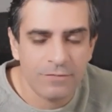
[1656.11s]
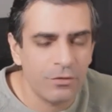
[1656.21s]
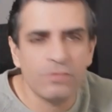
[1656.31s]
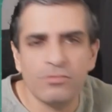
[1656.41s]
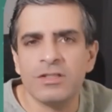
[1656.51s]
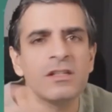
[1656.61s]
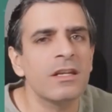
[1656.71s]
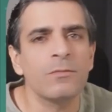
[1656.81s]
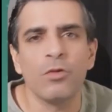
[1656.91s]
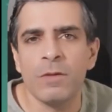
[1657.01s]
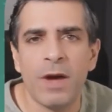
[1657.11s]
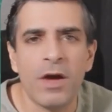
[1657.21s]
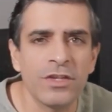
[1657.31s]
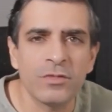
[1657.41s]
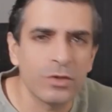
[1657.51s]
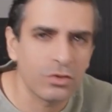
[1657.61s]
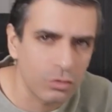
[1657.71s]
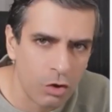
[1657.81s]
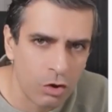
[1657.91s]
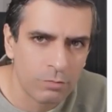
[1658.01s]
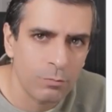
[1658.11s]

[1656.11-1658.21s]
If you're interested in learning more about this, we do talk